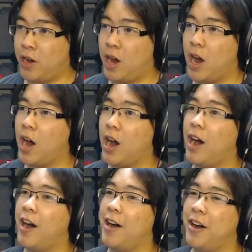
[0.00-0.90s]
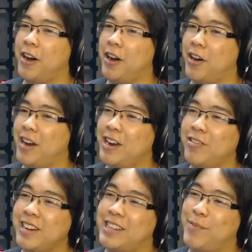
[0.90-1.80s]
Oh, I
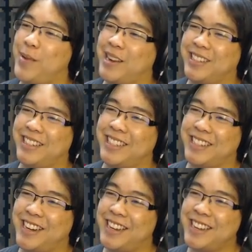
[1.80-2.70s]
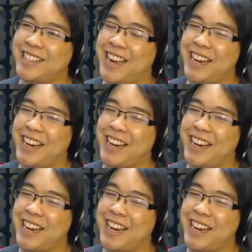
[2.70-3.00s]
don't need to bounce on the saws.